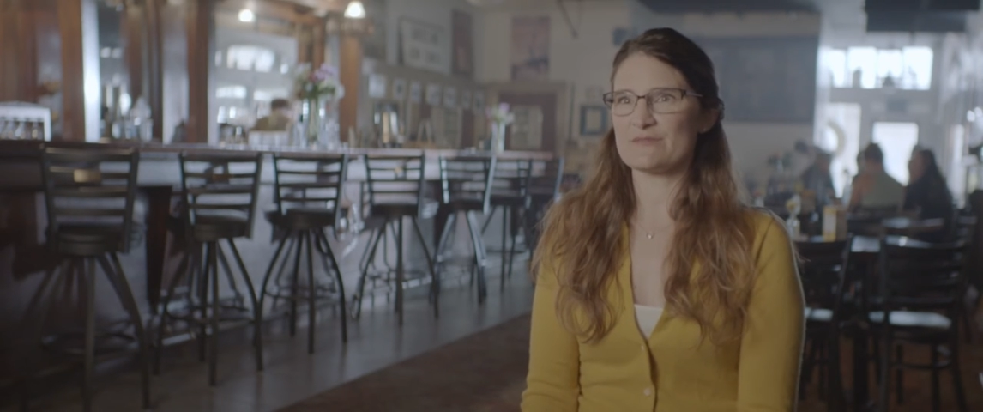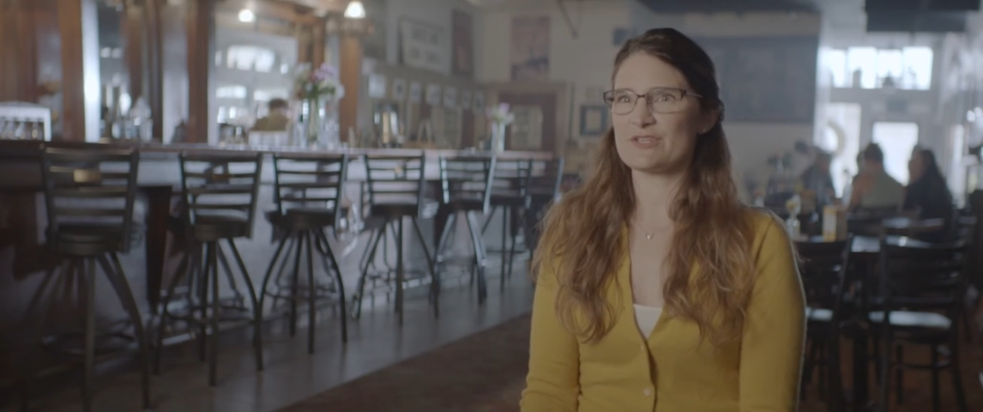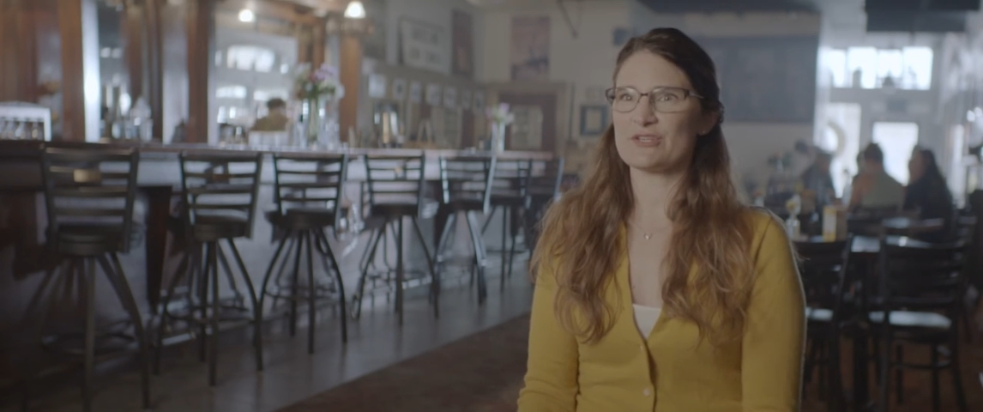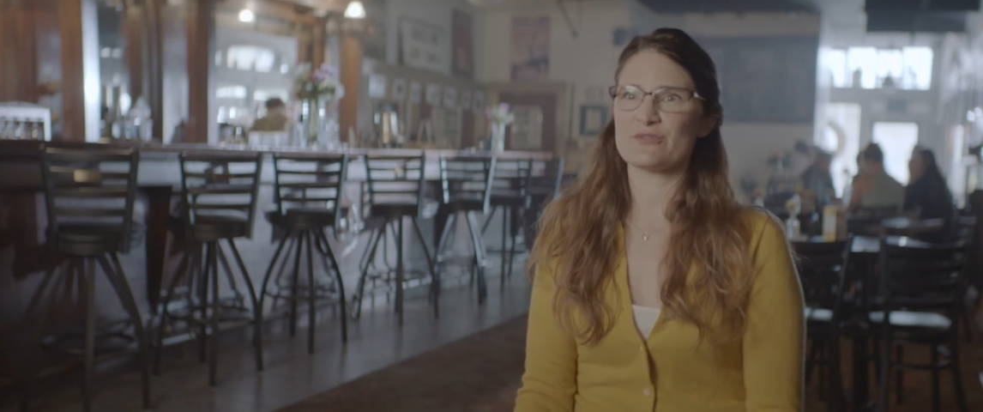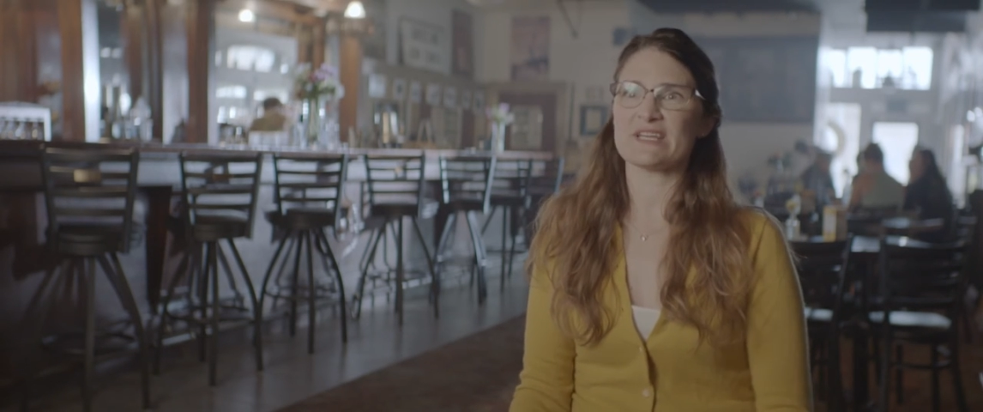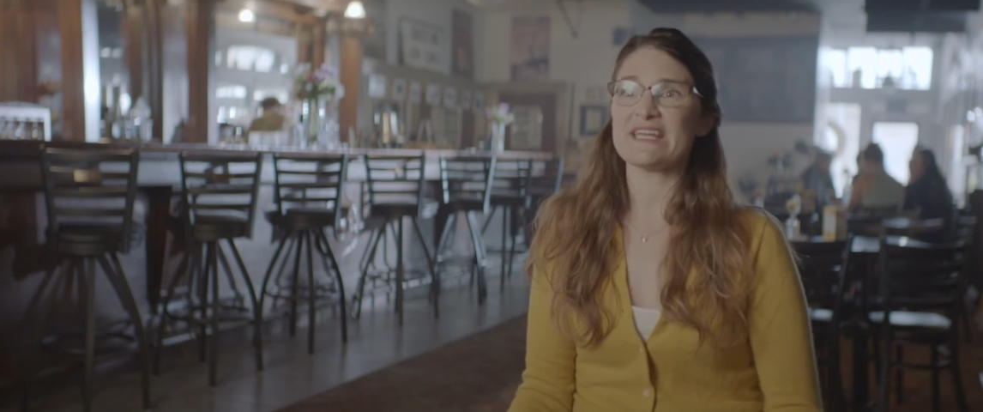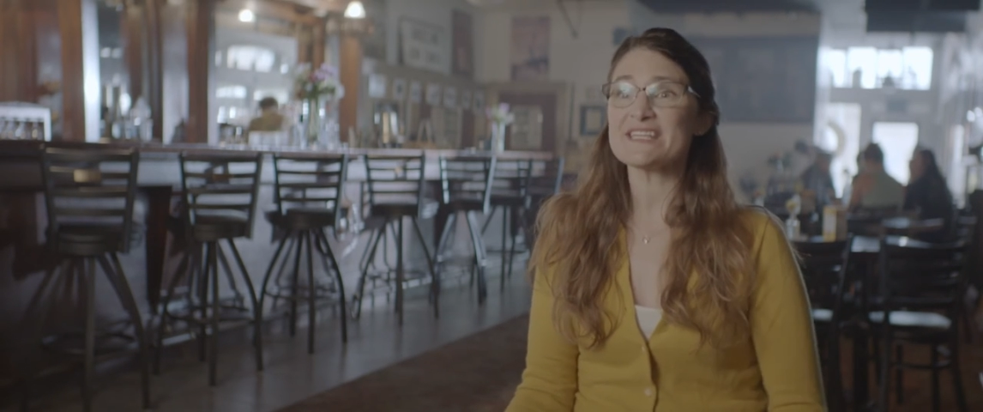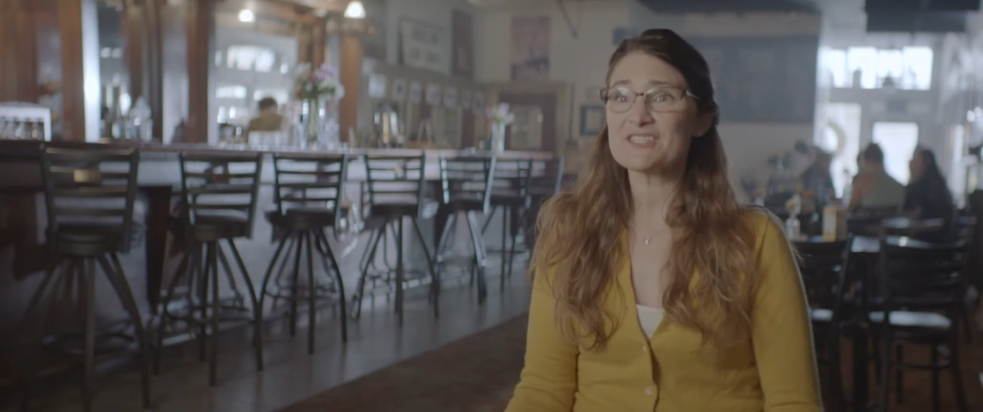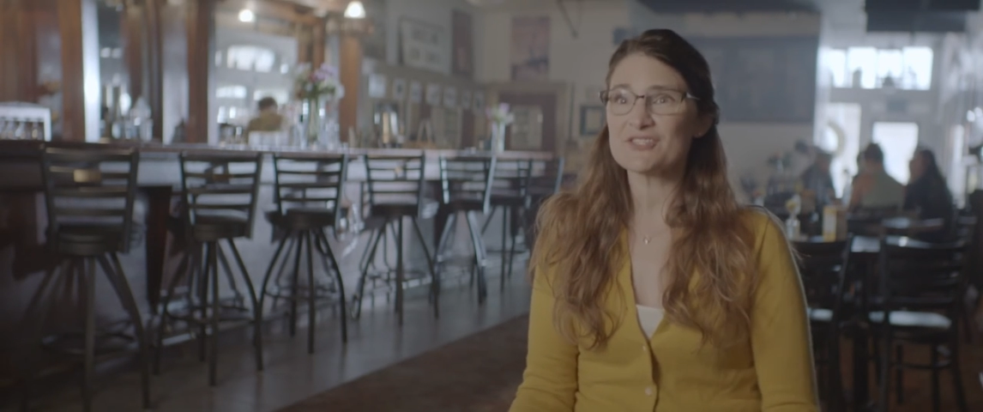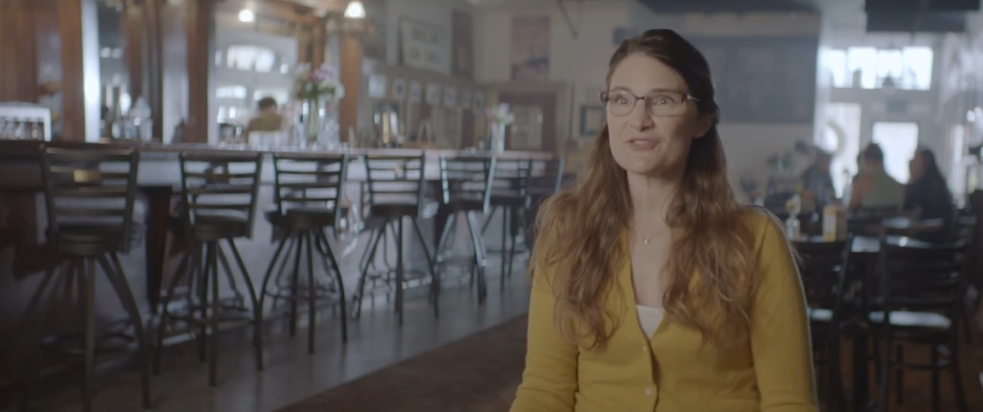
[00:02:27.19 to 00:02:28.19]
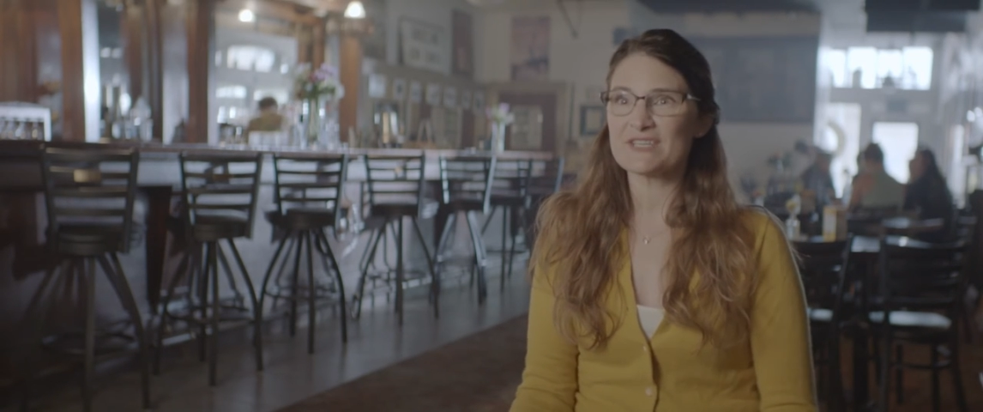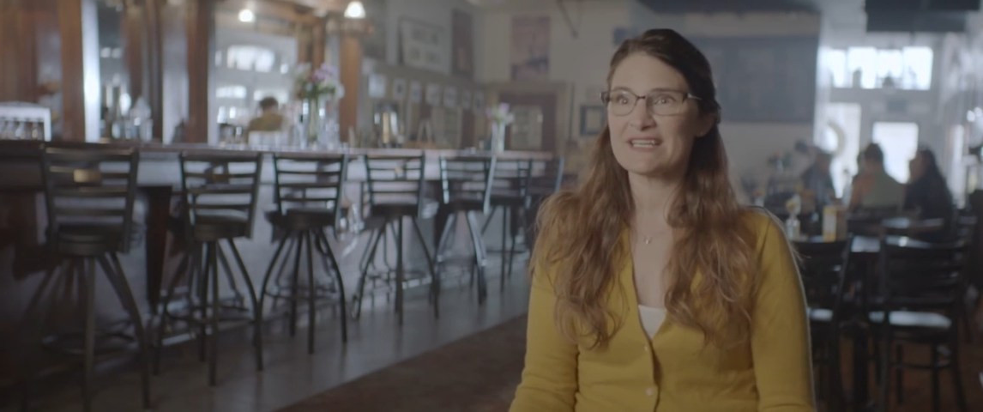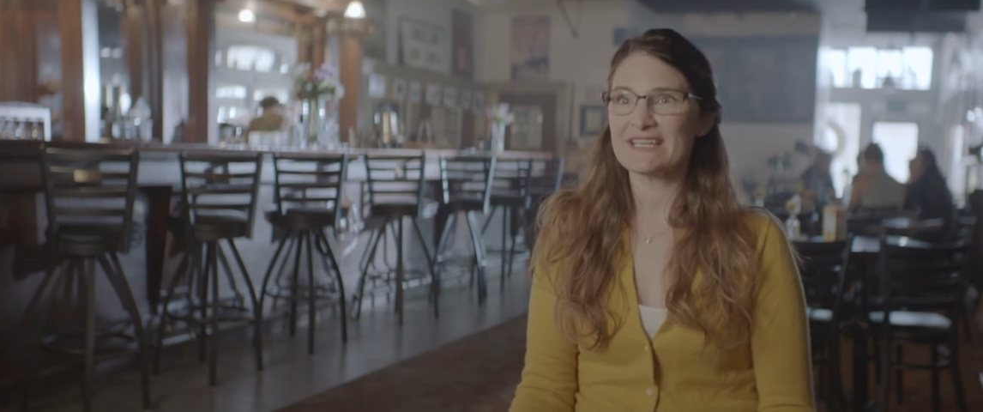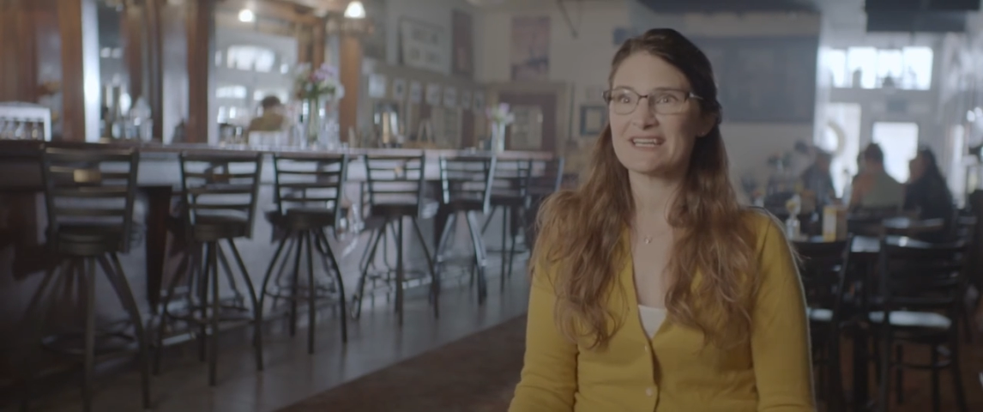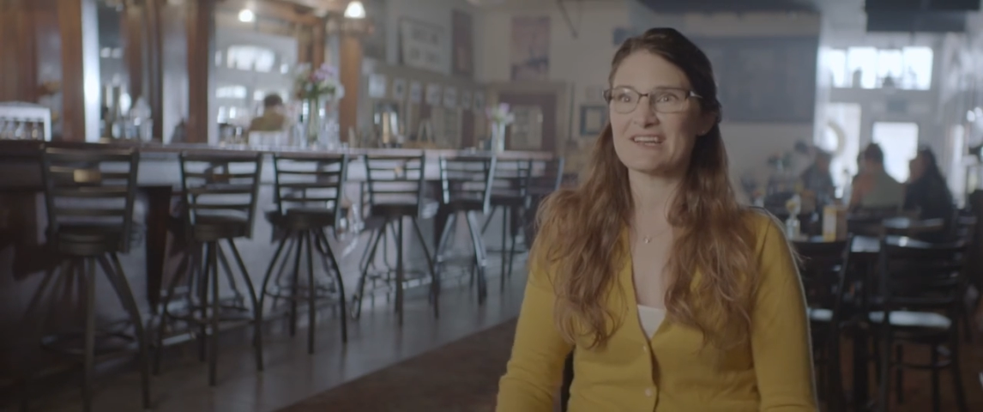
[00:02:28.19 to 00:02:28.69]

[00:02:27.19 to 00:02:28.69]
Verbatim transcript: you know, the history